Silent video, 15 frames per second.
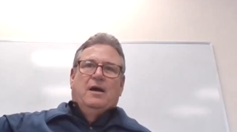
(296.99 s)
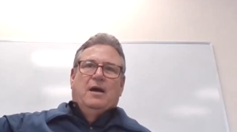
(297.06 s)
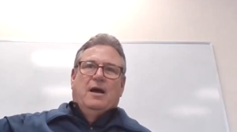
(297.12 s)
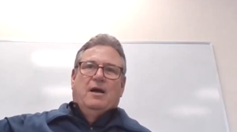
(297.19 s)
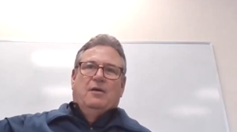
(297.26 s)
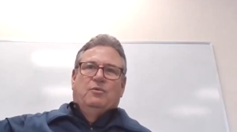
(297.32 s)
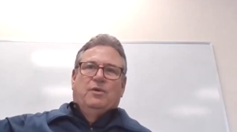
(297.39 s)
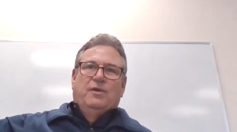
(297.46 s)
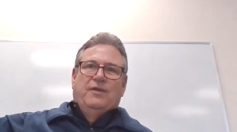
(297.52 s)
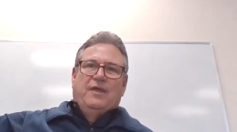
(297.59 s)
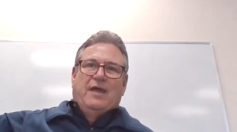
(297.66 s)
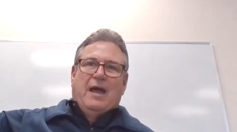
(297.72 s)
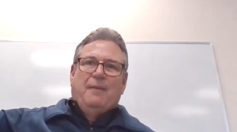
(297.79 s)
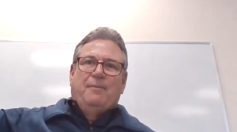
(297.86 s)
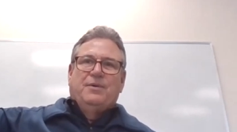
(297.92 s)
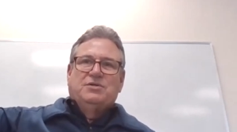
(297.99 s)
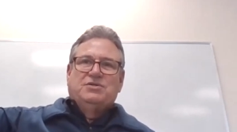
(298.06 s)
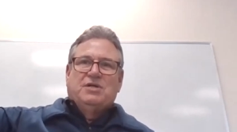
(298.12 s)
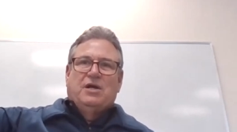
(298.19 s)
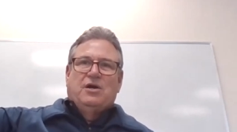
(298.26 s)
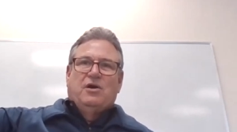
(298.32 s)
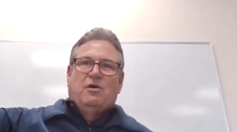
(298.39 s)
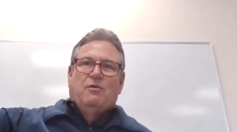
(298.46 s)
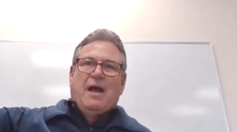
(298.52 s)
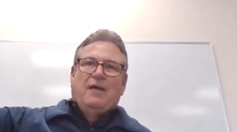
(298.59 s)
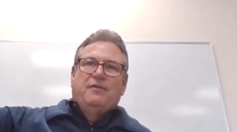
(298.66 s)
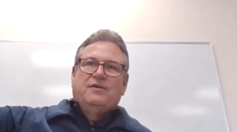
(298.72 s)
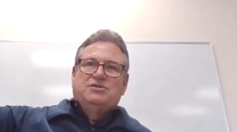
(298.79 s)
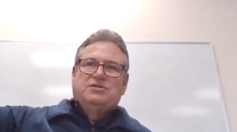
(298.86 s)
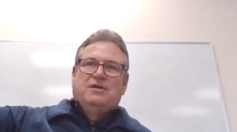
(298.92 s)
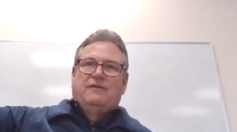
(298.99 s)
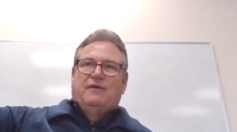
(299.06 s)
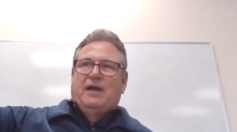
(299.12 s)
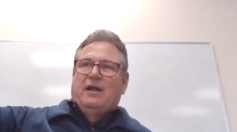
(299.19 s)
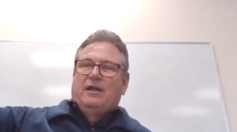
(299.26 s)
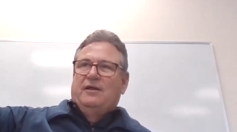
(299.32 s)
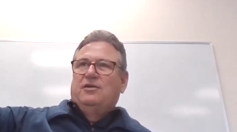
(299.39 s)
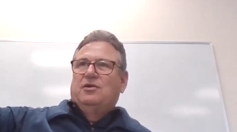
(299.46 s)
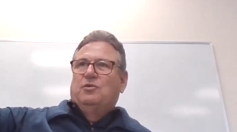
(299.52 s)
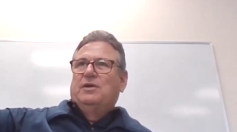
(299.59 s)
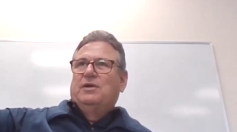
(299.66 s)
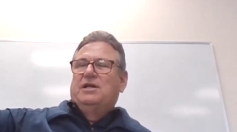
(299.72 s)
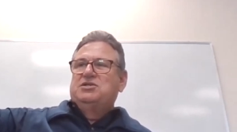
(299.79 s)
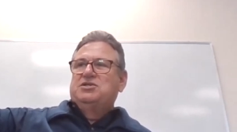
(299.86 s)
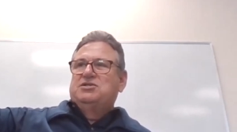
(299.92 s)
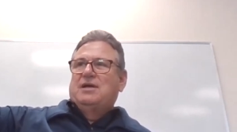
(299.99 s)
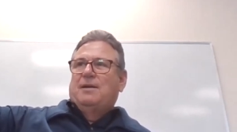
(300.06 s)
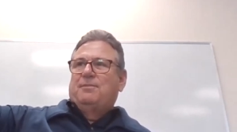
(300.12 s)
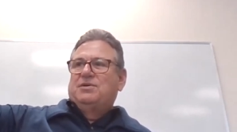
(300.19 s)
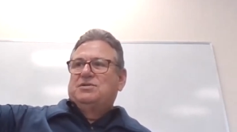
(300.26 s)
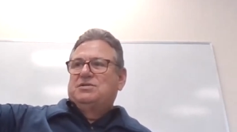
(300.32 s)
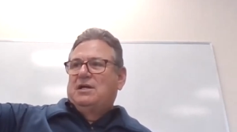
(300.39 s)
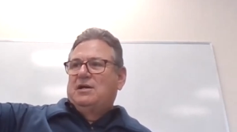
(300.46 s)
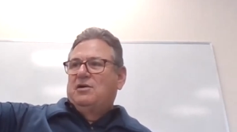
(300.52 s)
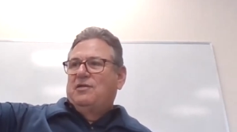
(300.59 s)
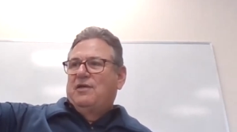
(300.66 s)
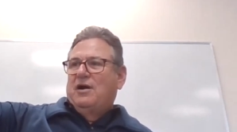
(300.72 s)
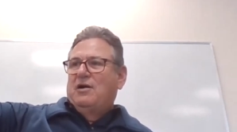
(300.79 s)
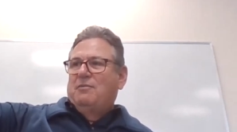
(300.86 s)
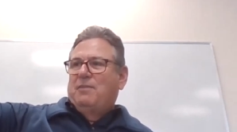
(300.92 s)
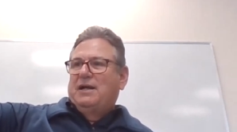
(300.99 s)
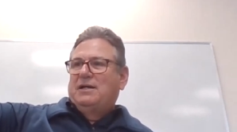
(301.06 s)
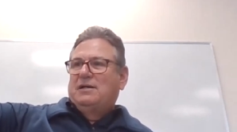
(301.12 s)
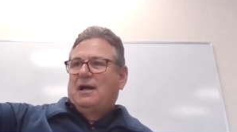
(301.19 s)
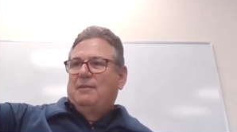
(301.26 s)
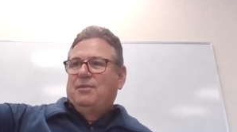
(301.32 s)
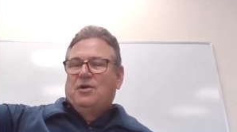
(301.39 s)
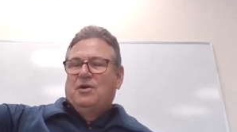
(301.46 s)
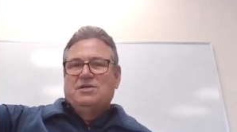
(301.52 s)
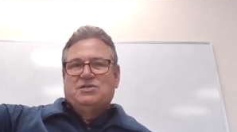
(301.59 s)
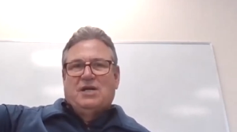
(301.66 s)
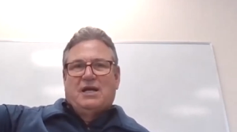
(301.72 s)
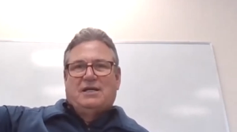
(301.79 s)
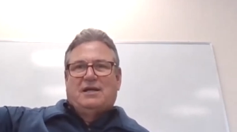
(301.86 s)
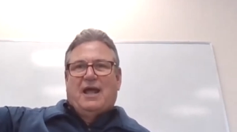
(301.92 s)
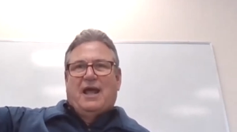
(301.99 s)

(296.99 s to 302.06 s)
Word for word: uh, really the epicenter around the Sea of Galilee, the religious epicenter there by Tiberias, and he